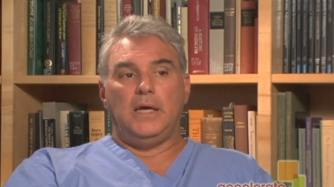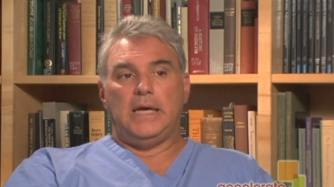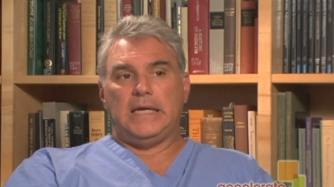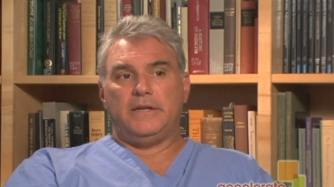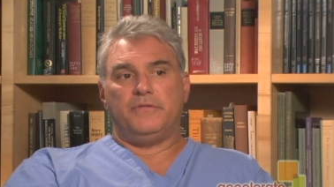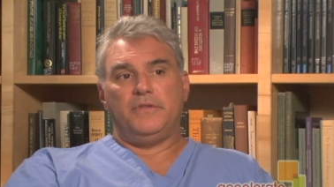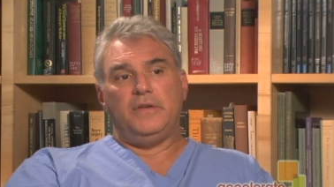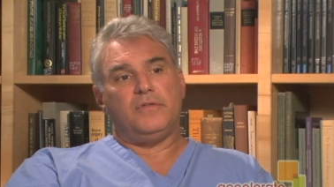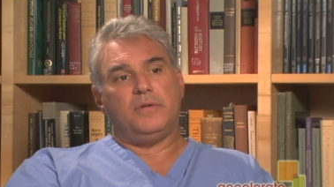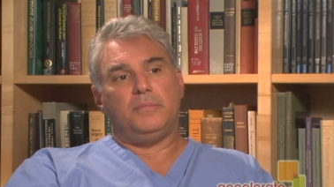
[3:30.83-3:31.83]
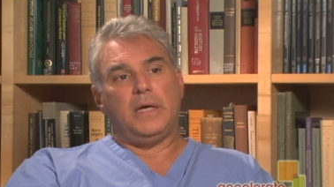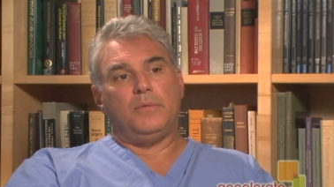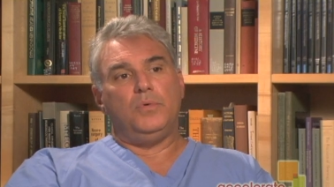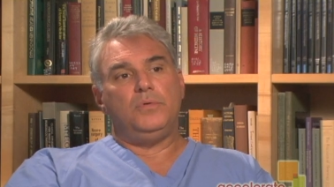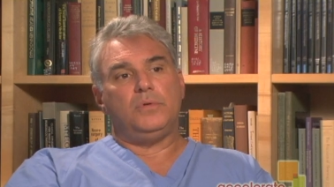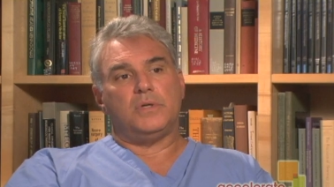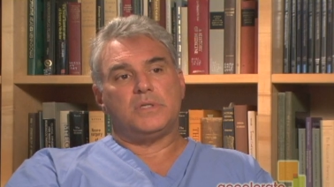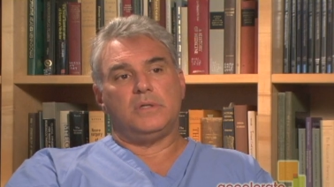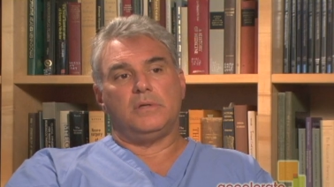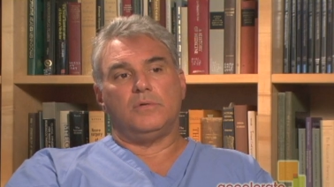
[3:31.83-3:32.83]
I get a fever and my wound
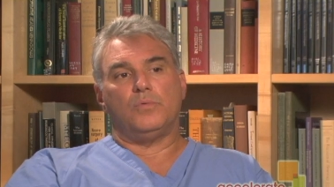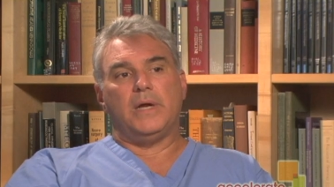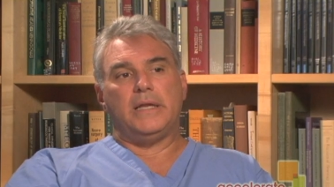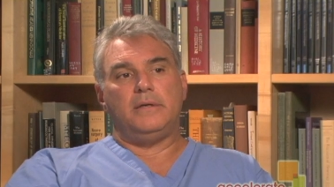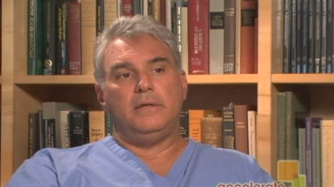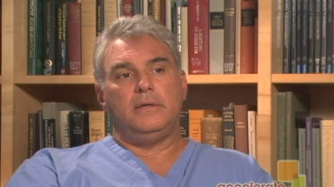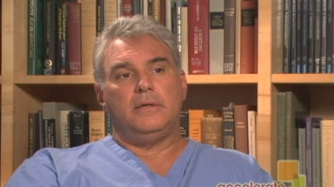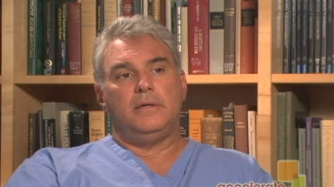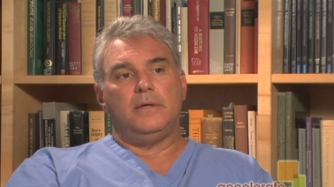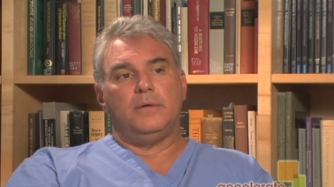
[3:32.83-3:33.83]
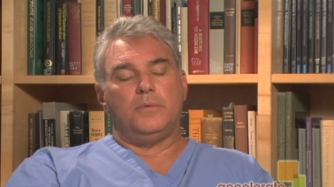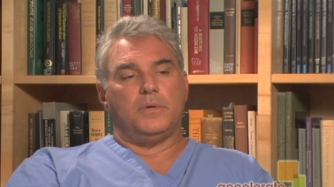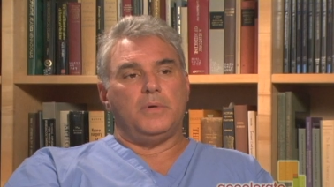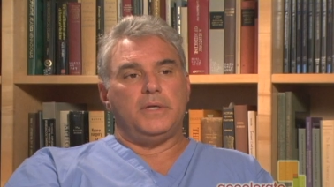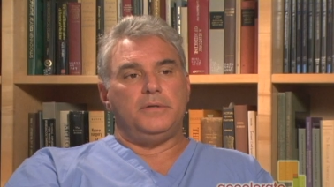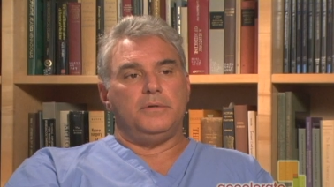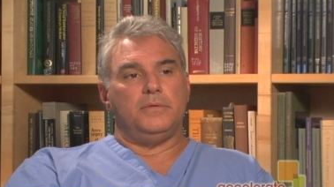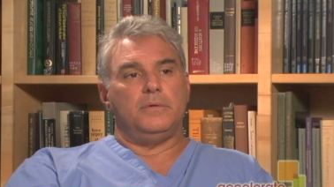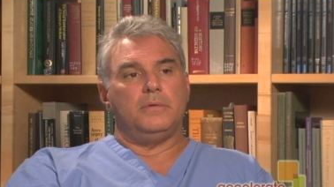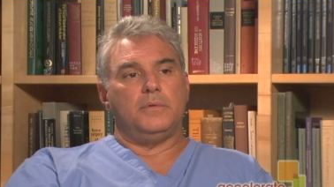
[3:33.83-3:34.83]
looks a little red? What do I do?
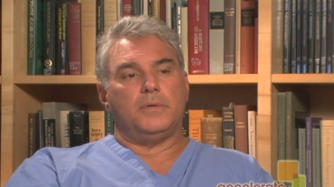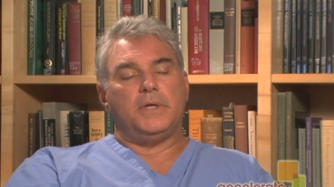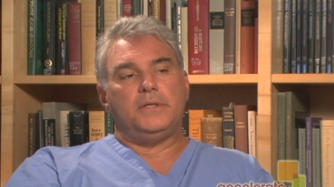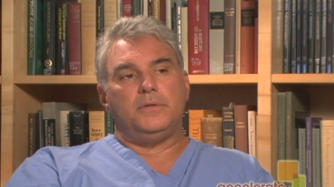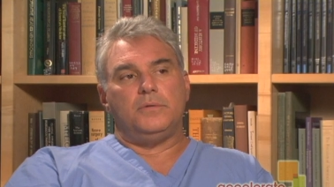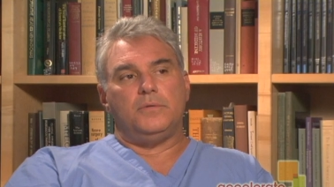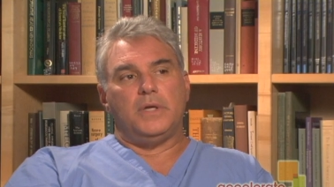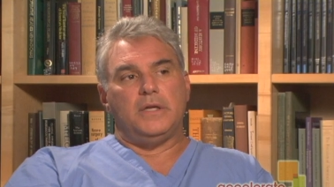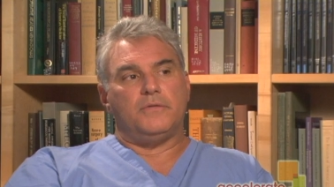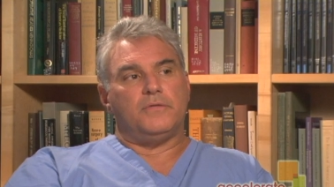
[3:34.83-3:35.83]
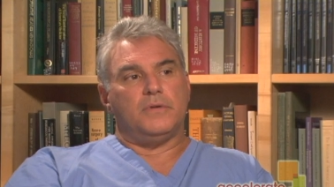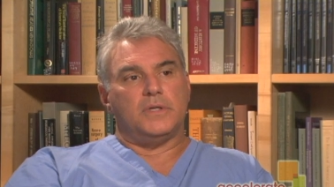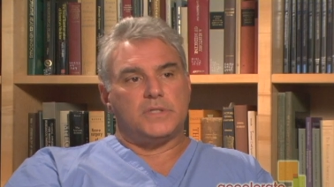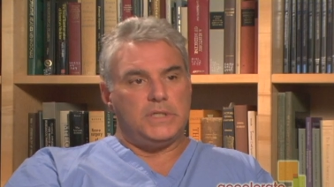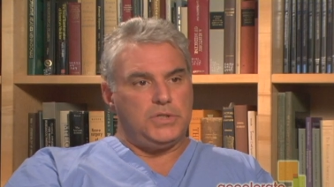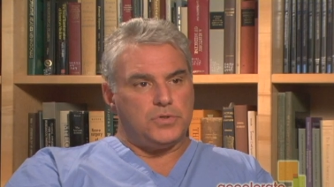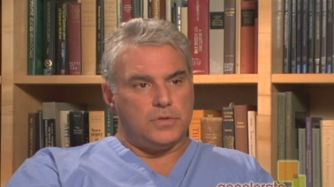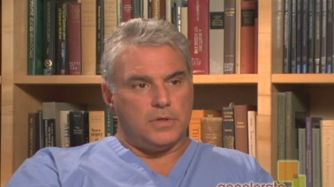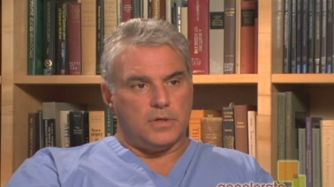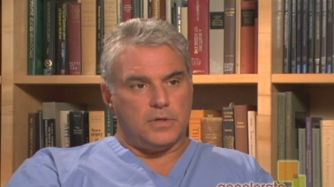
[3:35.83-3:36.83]
What do I do if a
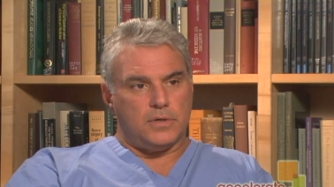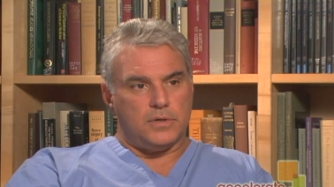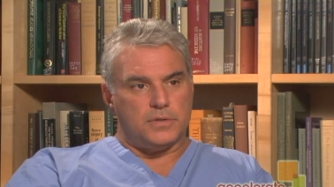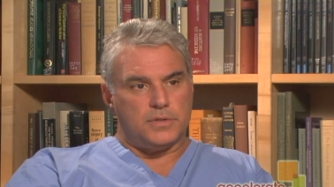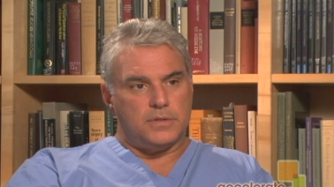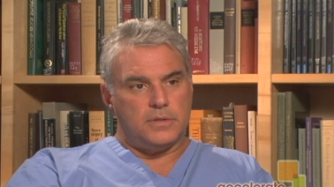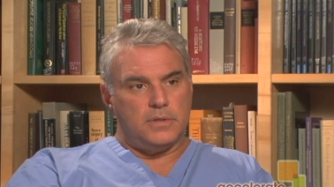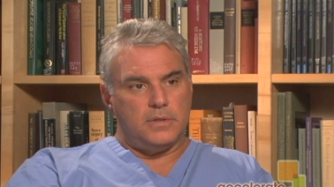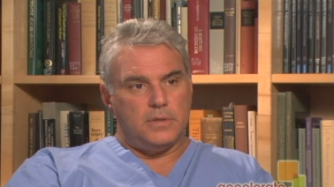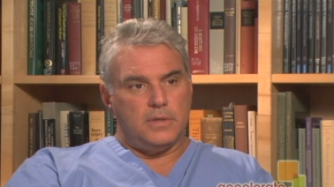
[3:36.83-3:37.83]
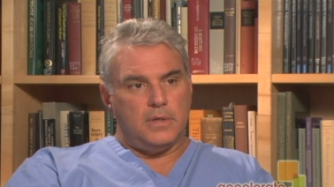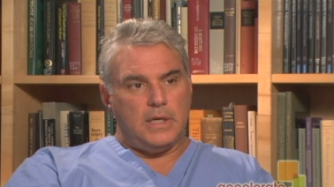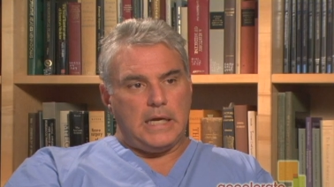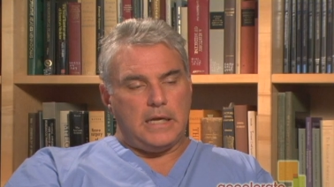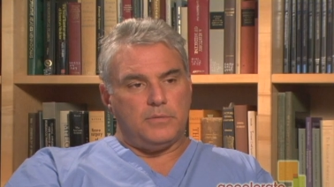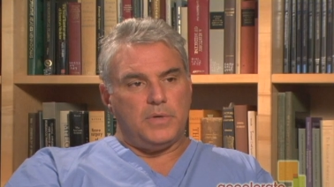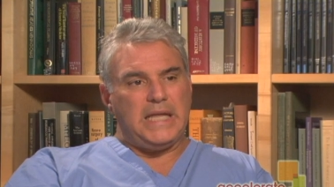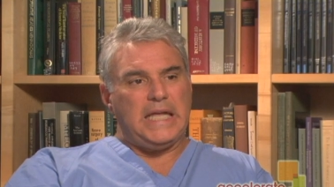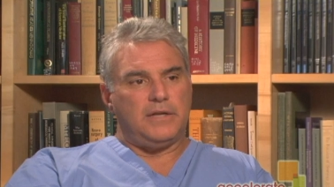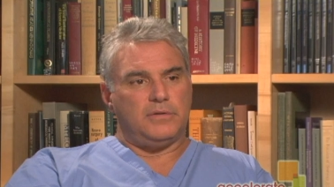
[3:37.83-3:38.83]
seizure occurs? How do we
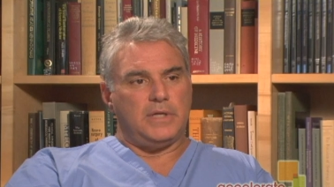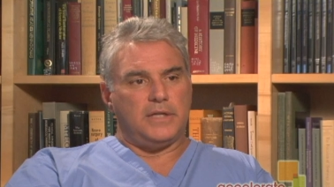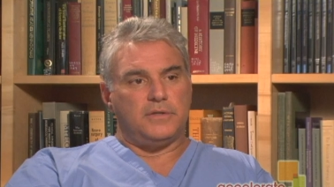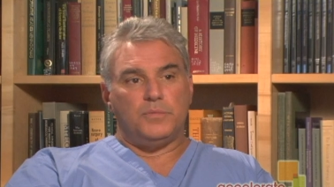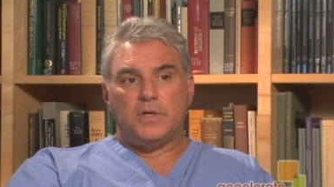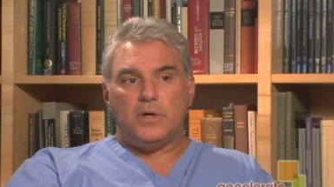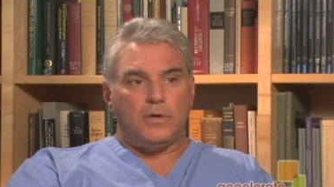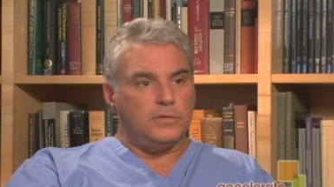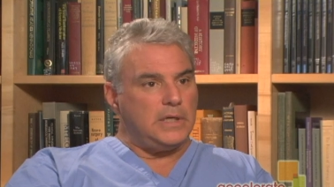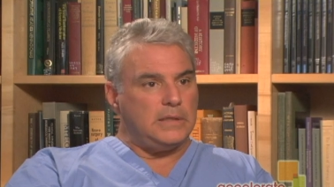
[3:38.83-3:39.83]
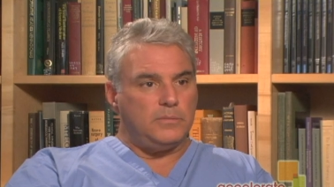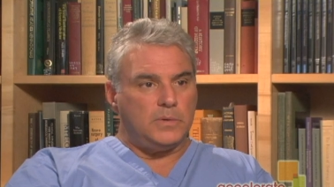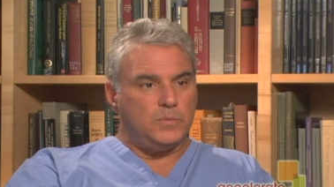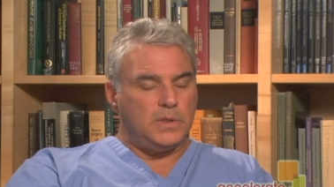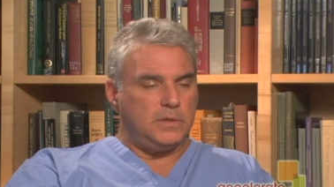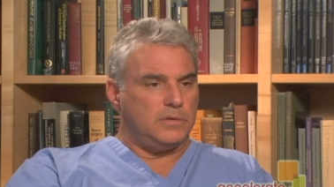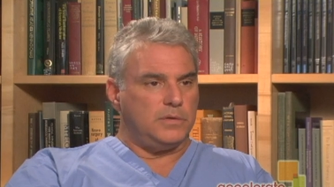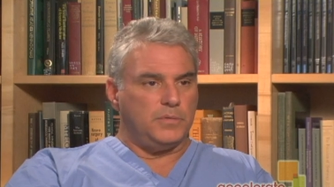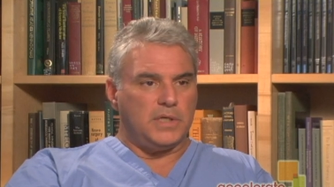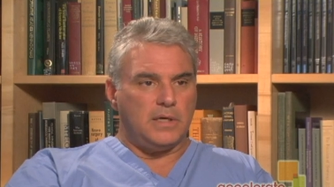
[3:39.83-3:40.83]
handle that? Do we call 911 or
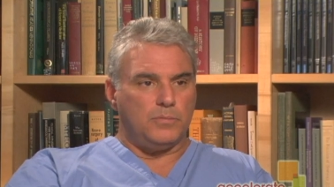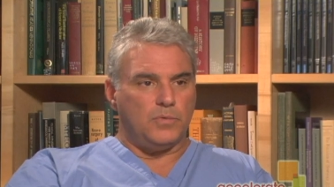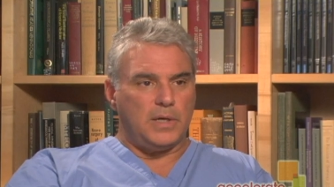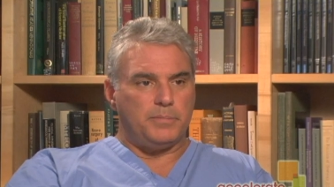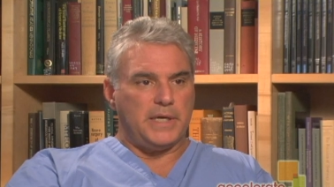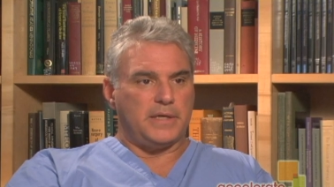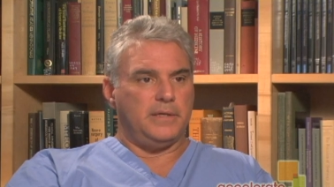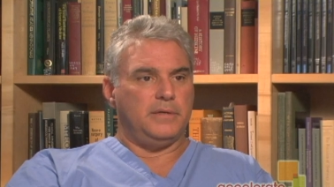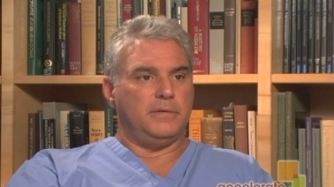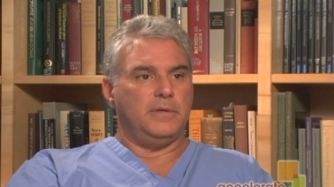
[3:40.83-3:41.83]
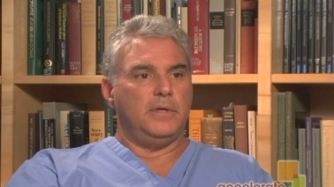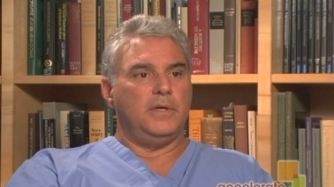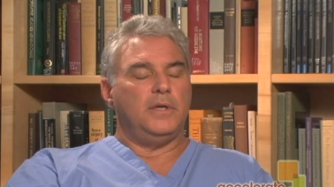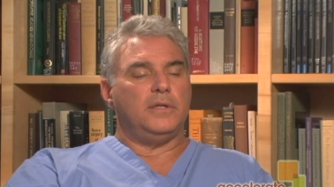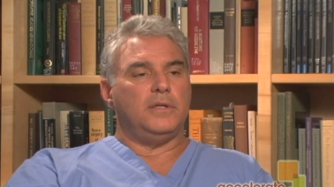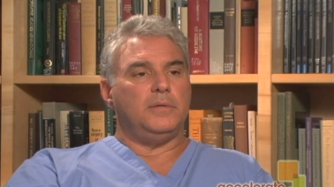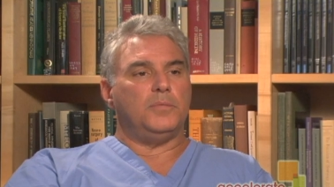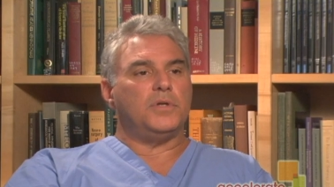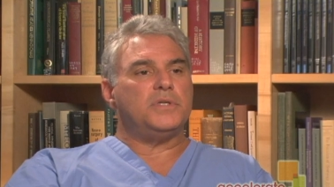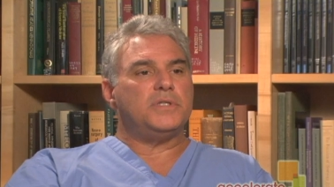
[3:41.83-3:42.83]
do we come right back in to the
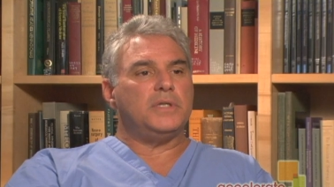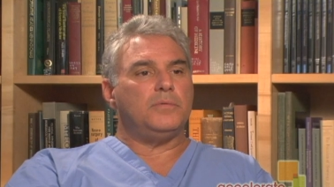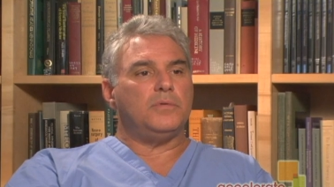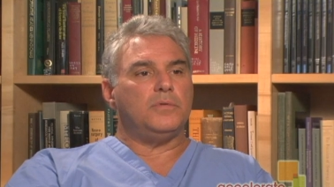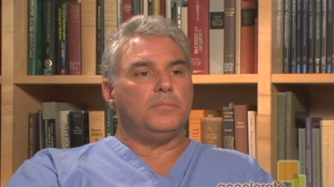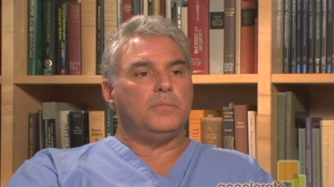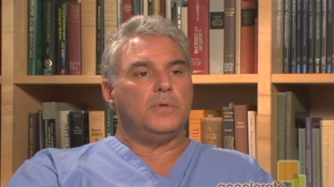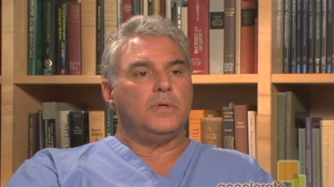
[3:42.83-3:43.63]
emergency room?